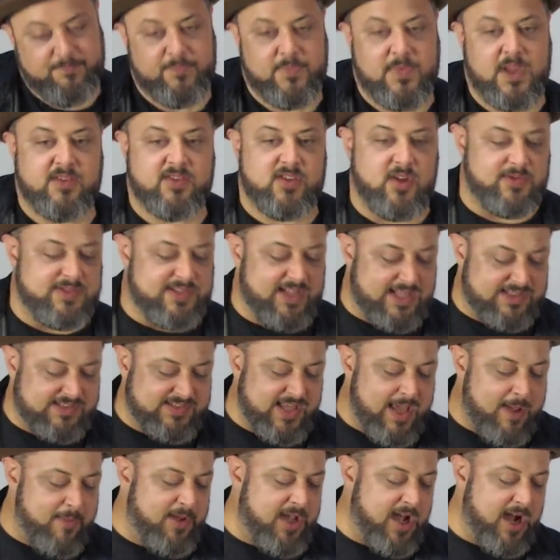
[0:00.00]
So it's that
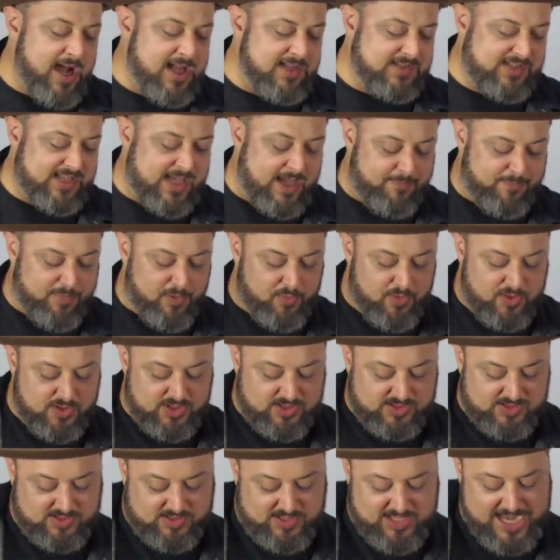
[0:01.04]
same concept, but we're
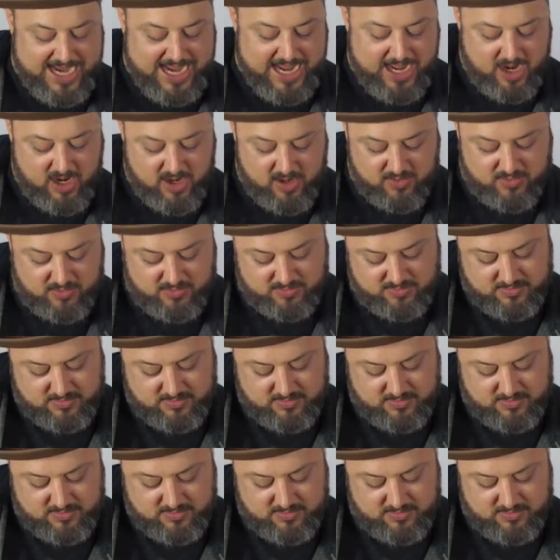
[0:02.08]
just now.